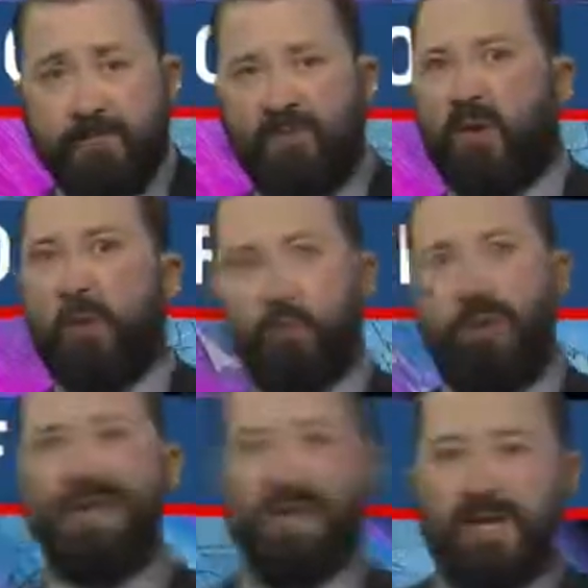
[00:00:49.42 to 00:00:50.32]
very
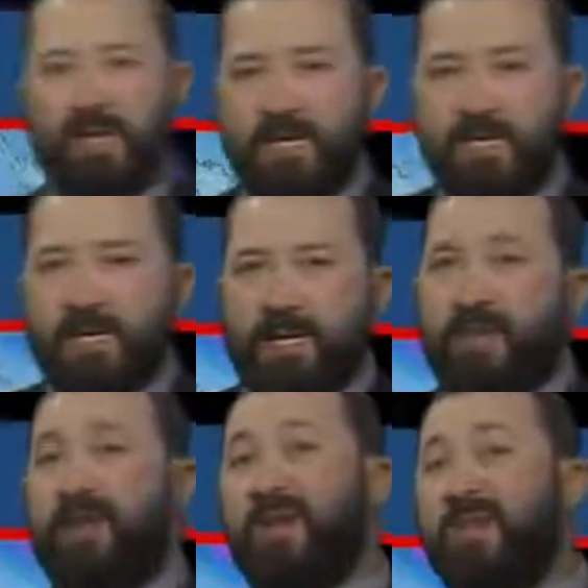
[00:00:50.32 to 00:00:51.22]
windy, and
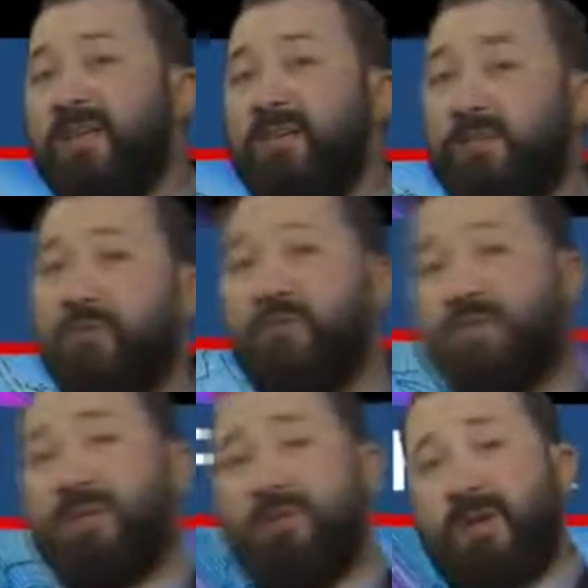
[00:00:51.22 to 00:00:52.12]
then I think
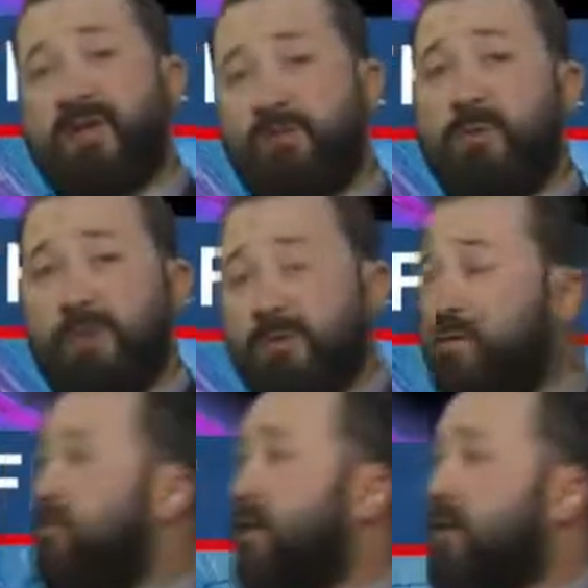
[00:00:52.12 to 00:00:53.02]
Tuesday of next week looks
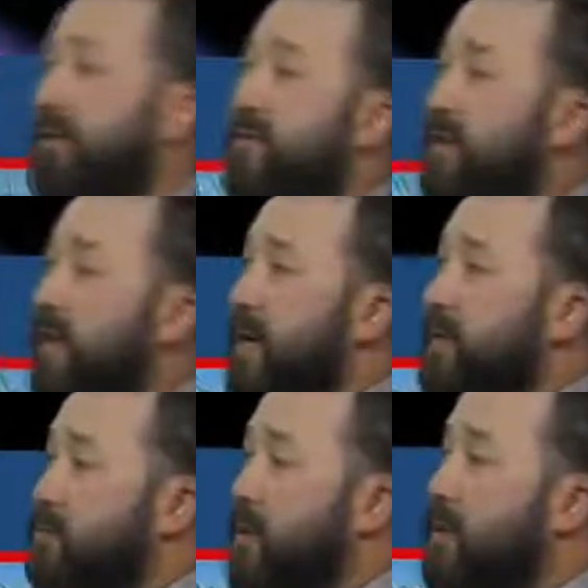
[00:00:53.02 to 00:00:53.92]
very chilly
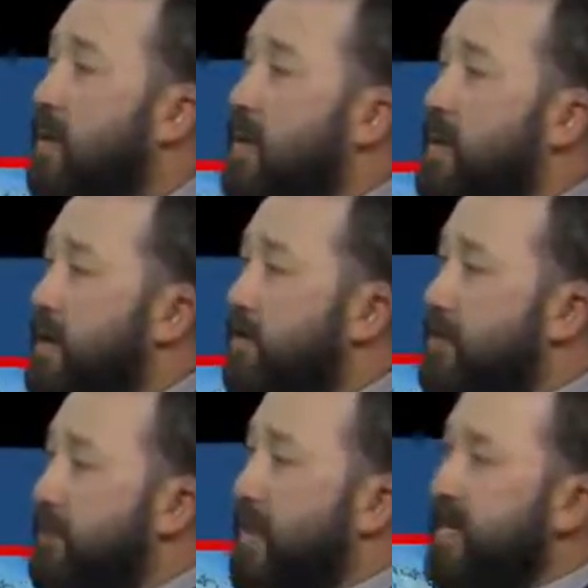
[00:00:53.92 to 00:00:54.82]
as well. Now, the
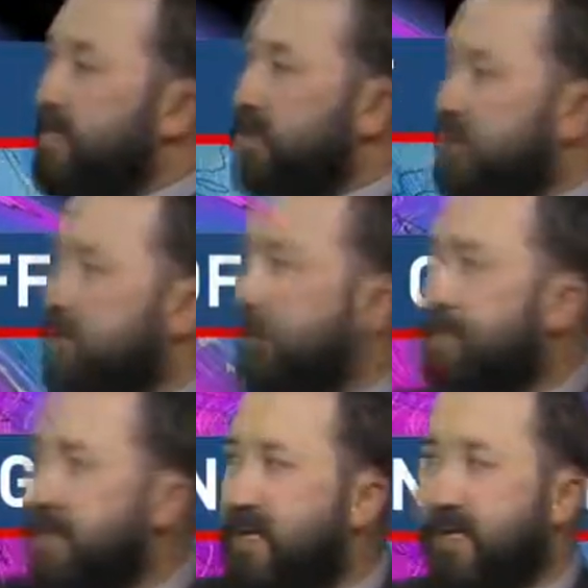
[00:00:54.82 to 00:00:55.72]
main storm
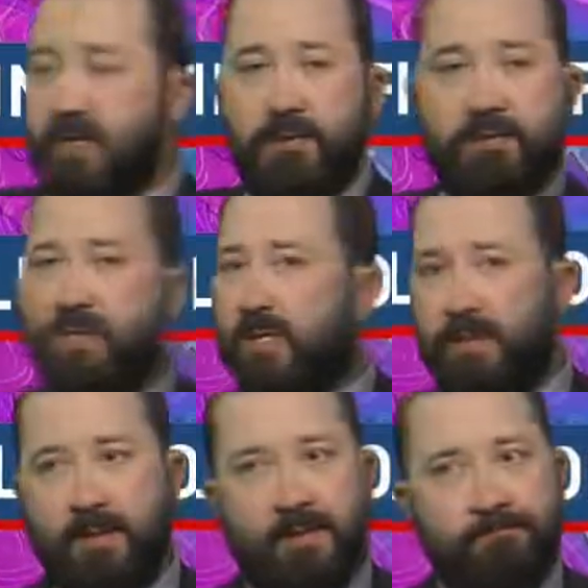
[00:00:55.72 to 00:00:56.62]
systems
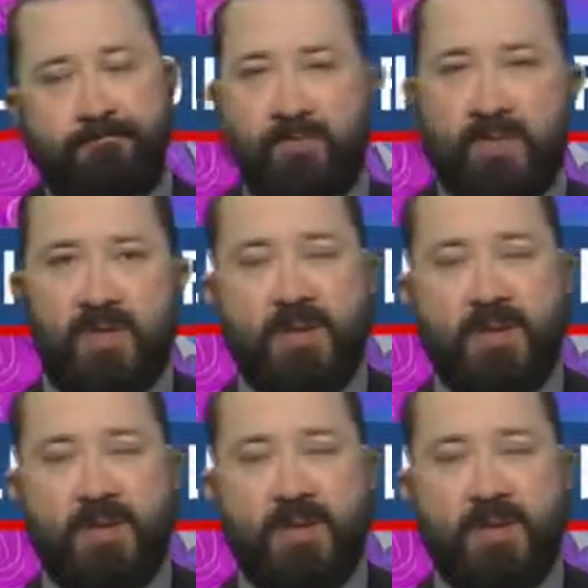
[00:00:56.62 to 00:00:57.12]
they